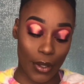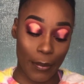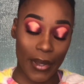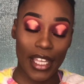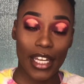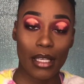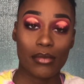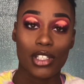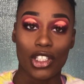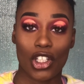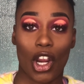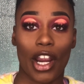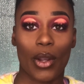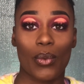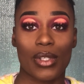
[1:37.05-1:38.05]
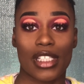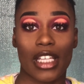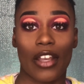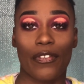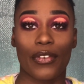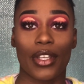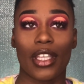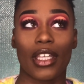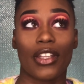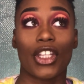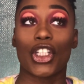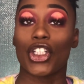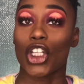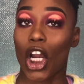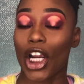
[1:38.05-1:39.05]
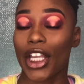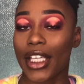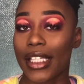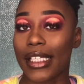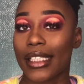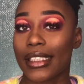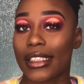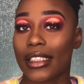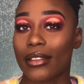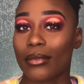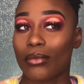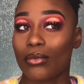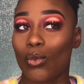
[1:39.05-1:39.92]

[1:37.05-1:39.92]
The medium to dark was definitely the darkest,